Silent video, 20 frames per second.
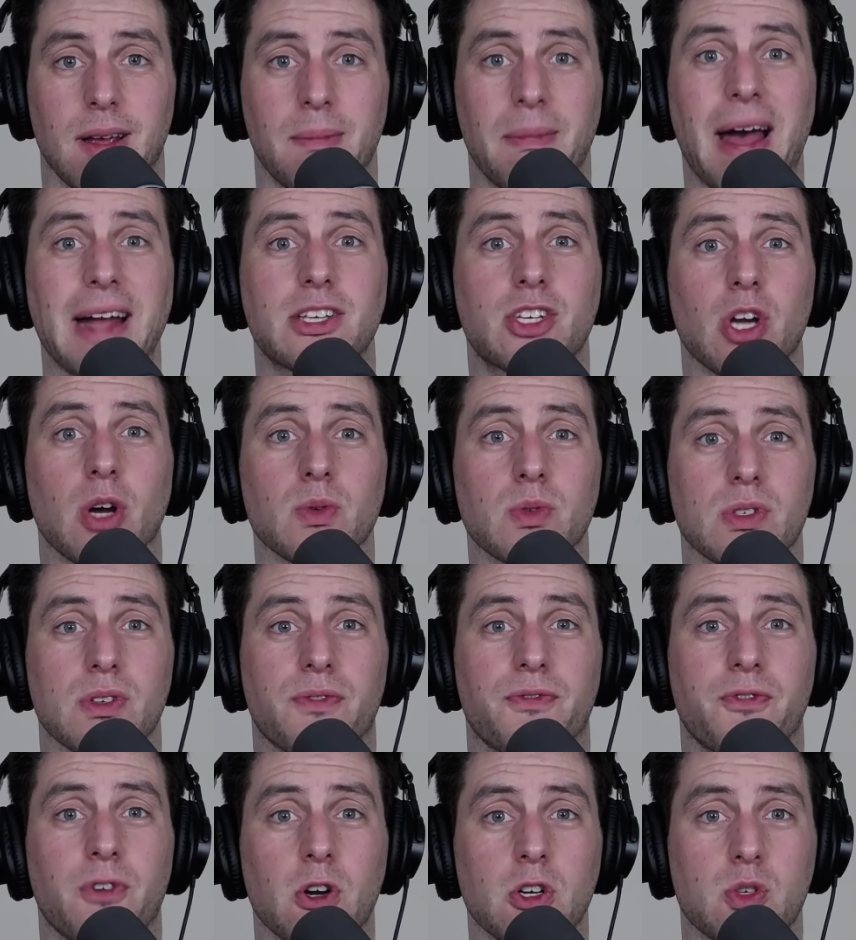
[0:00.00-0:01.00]
Mac Jones was a
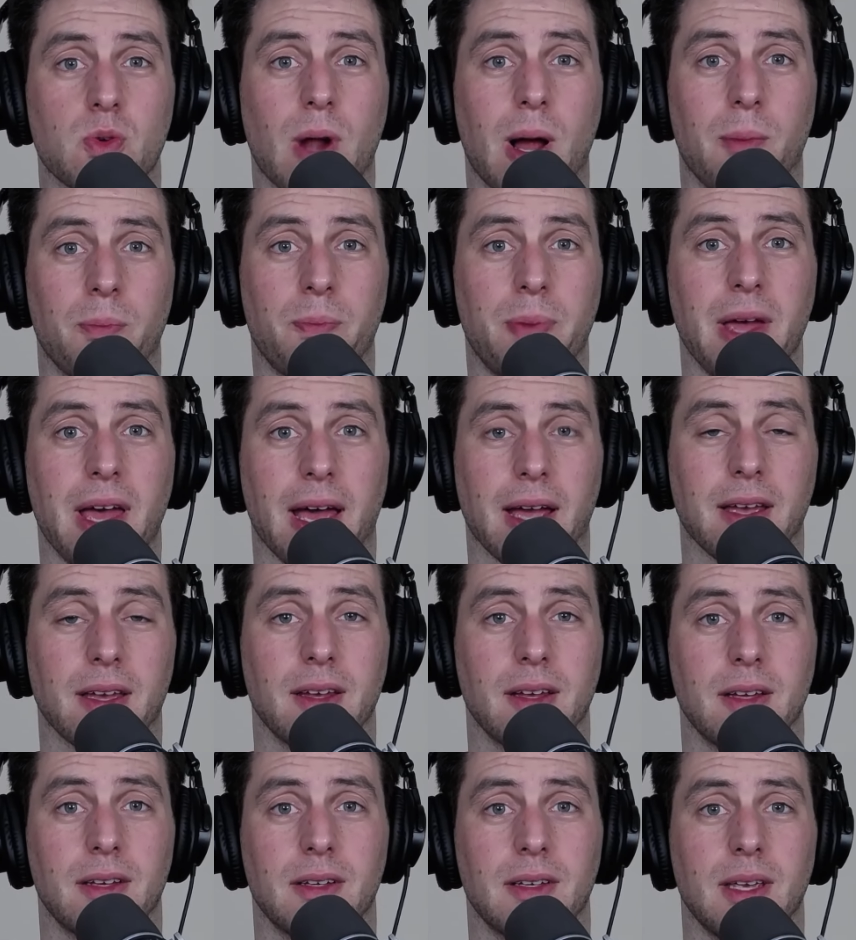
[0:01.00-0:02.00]
first round pick.
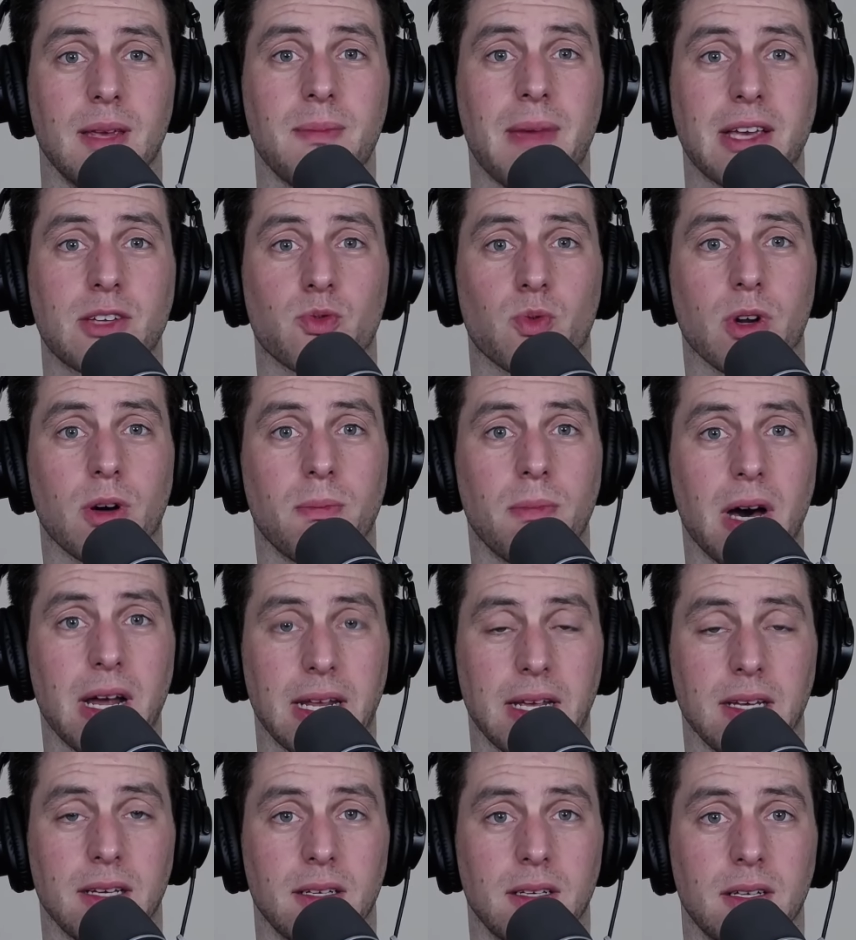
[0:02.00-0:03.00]
He makes real
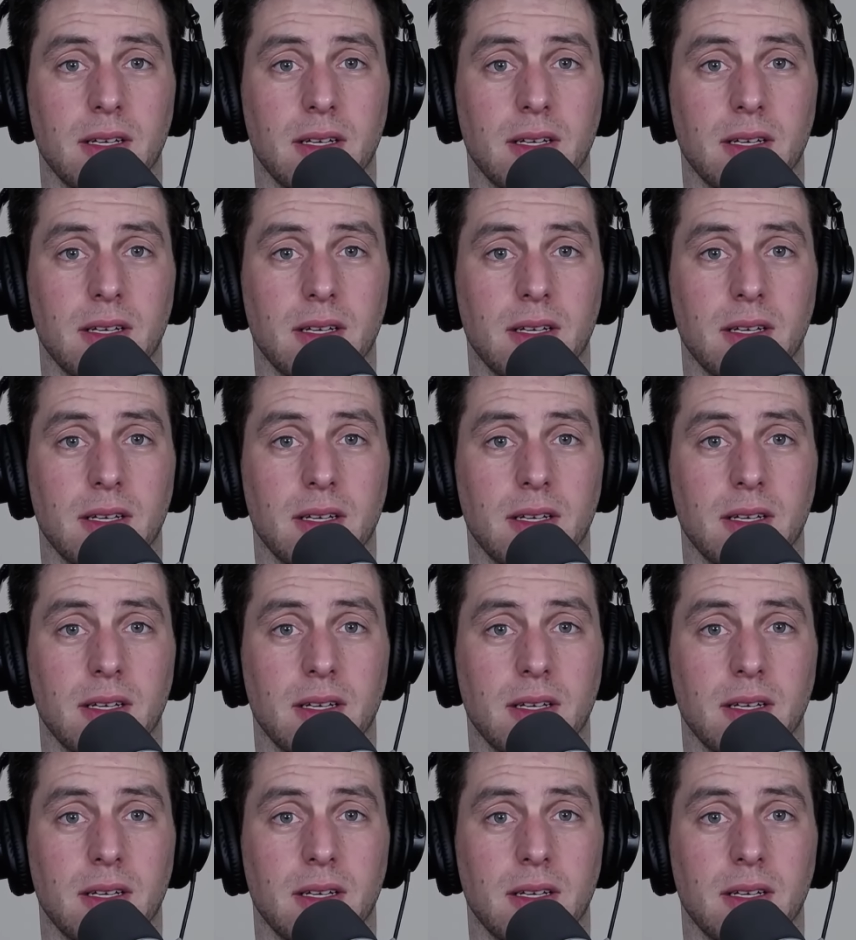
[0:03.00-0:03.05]
money.